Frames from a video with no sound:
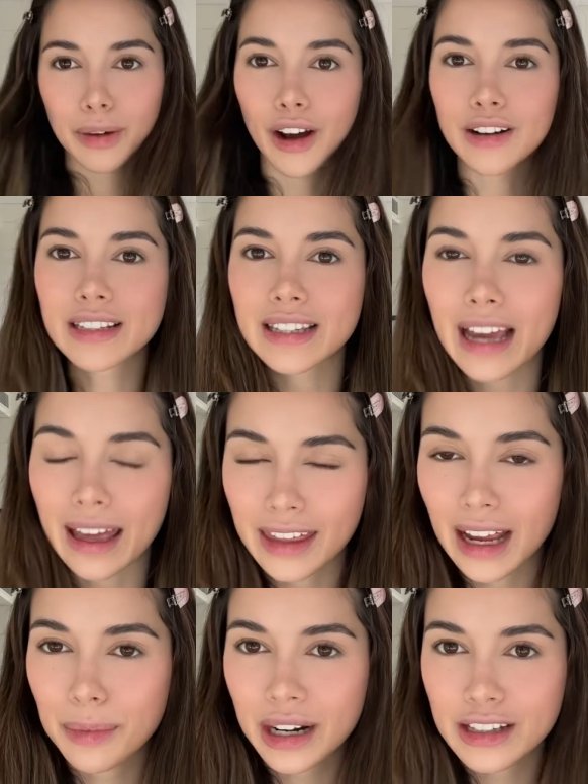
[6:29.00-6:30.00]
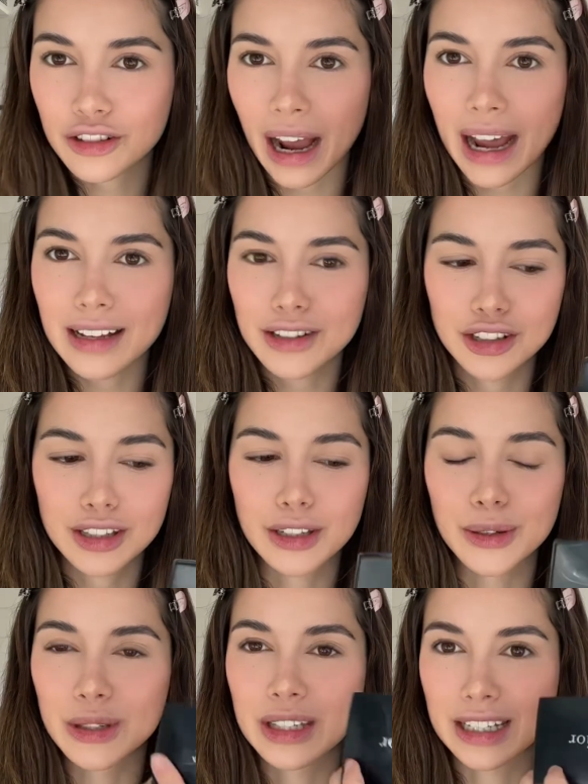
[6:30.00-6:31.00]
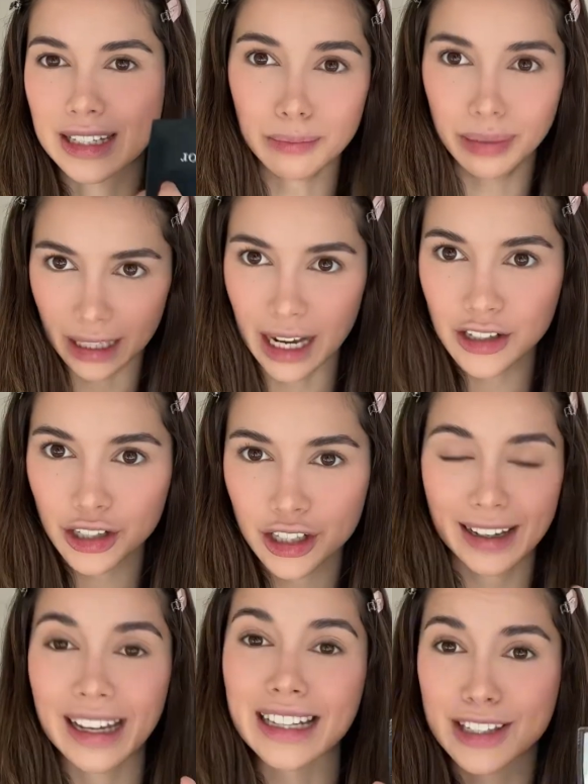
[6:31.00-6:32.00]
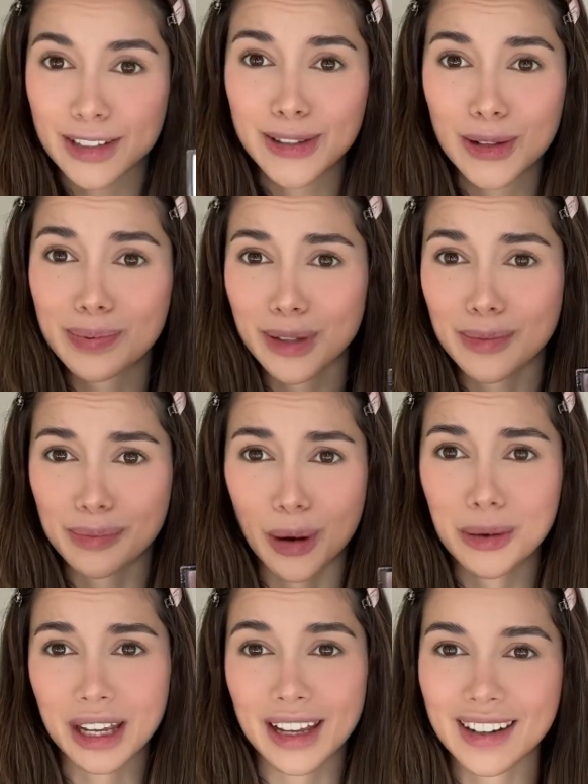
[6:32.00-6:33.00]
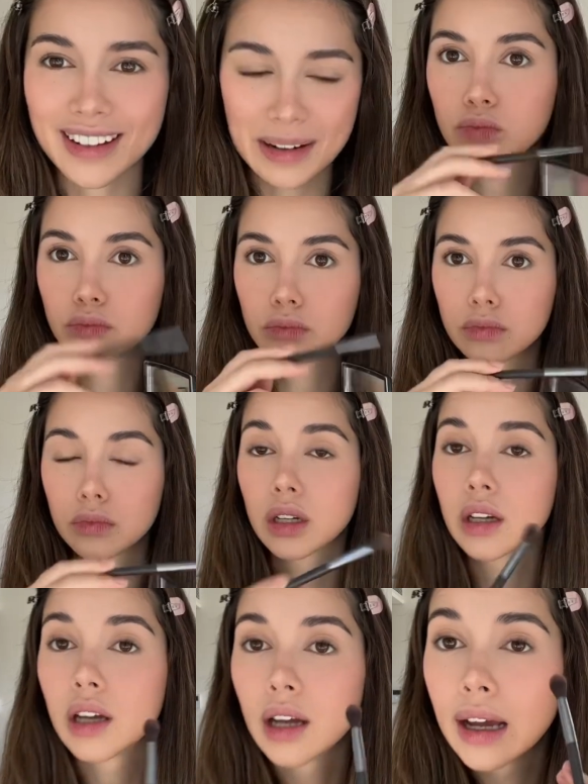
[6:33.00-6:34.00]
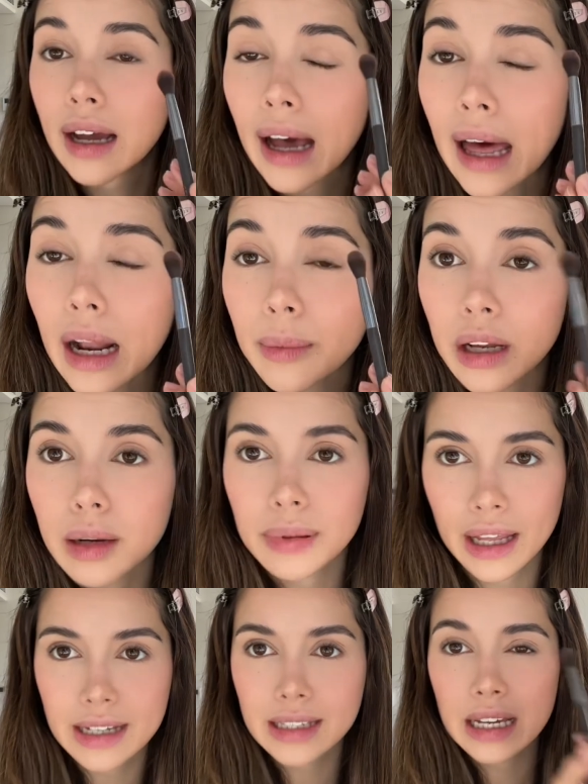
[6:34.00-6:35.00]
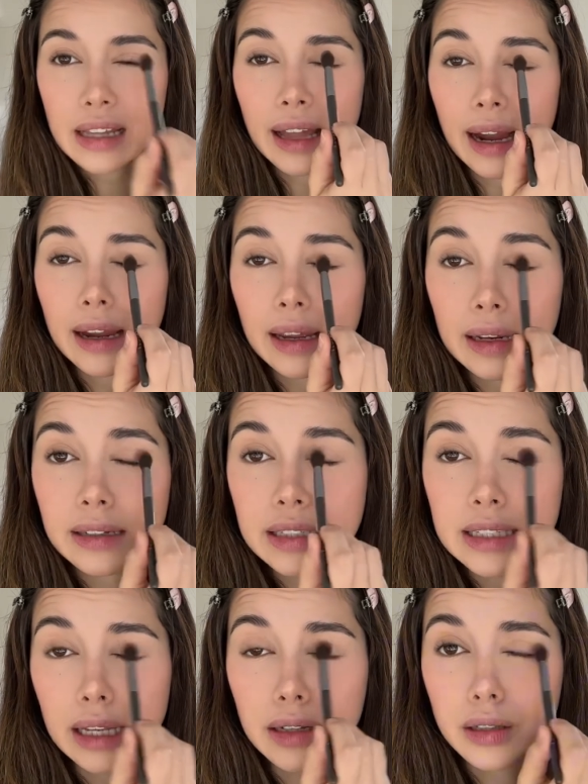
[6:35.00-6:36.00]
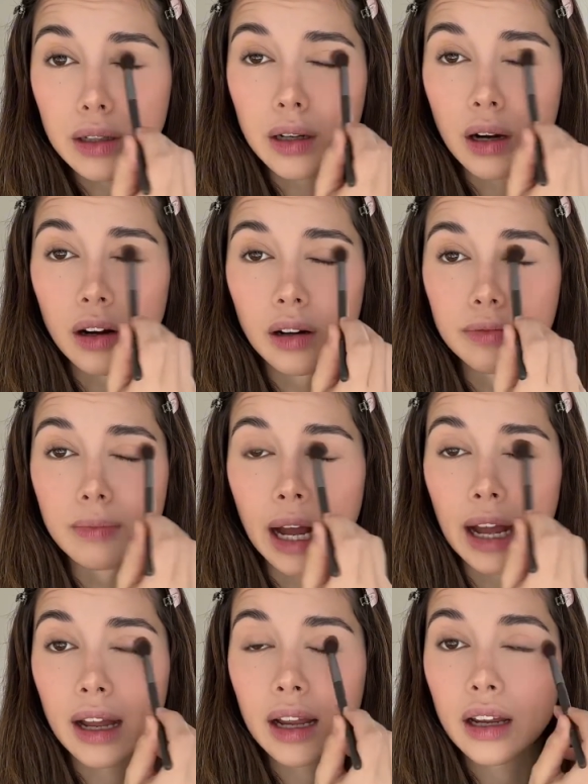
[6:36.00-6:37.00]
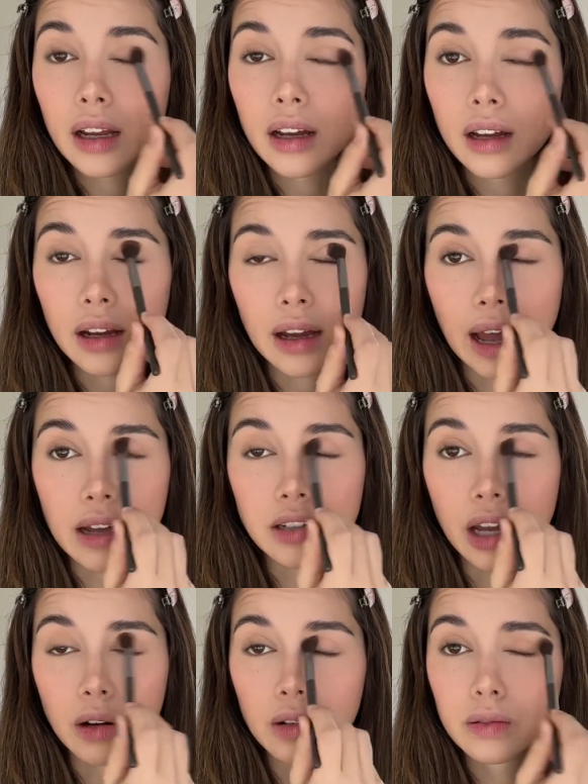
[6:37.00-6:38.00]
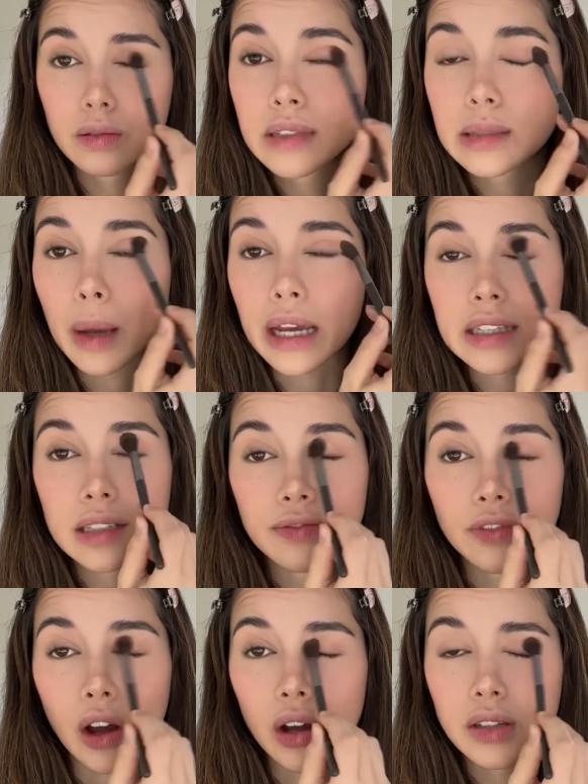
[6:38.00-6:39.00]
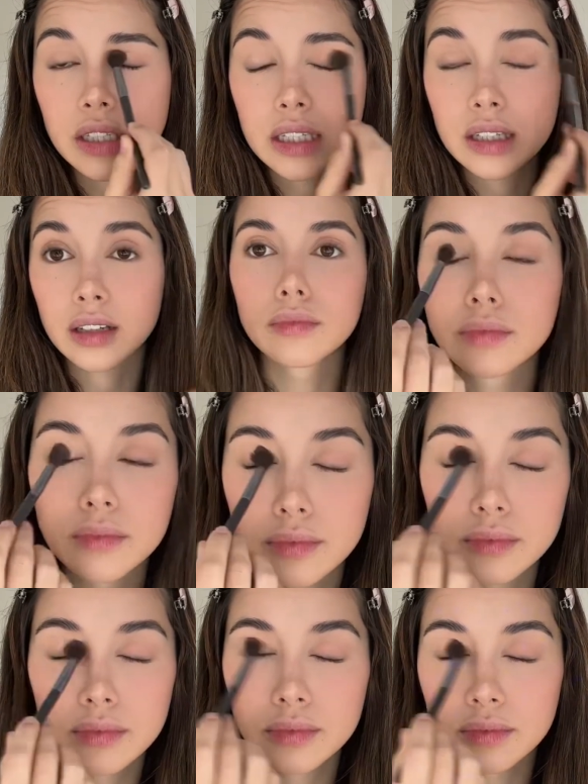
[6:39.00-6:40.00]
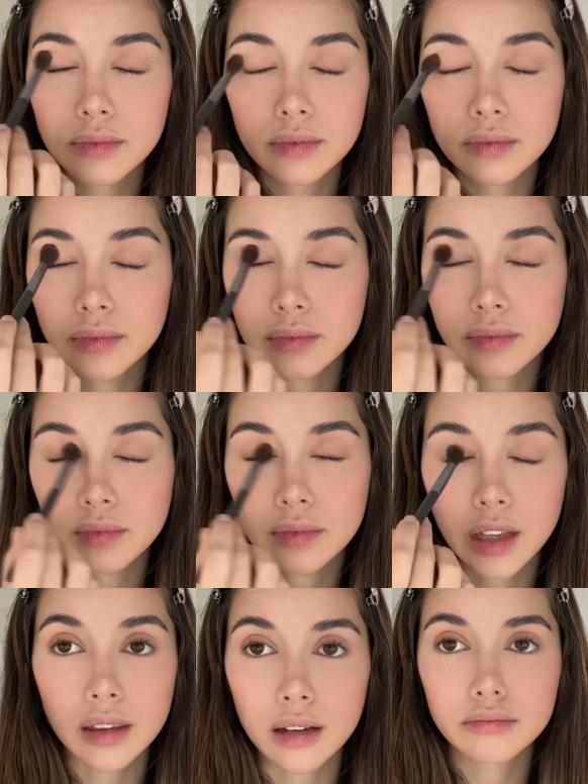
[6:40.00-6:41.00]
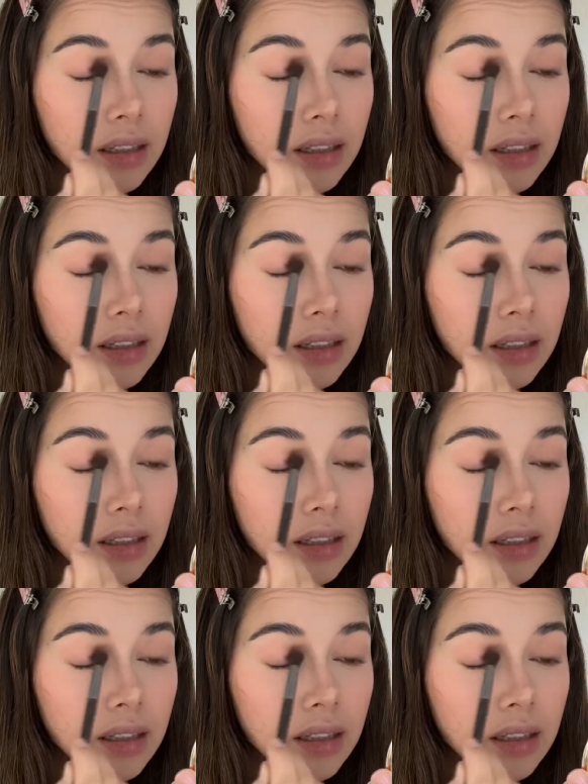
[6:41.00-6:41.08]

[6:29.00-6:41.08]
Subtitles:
honestly, I think I'm gonna try and just use this blush. It's super broken. And I'm gonna place it like in the center of my eyeshadow space first. Like that.